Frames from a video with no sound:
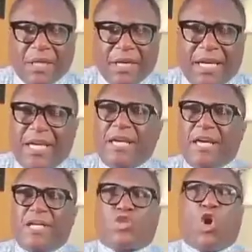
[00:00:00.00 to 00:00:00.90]
He
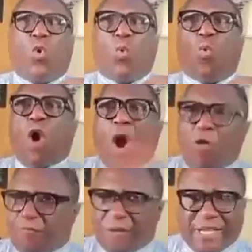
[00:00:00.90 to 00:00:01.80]
is
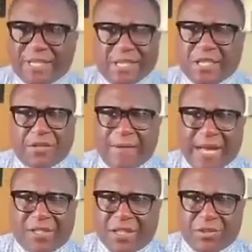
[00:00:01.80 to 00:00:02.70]
woefully
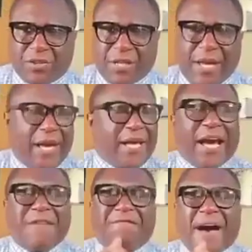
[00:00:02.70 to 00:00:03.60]
disadvantaged. And
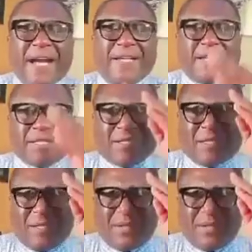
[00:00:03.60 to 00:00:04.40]
I find it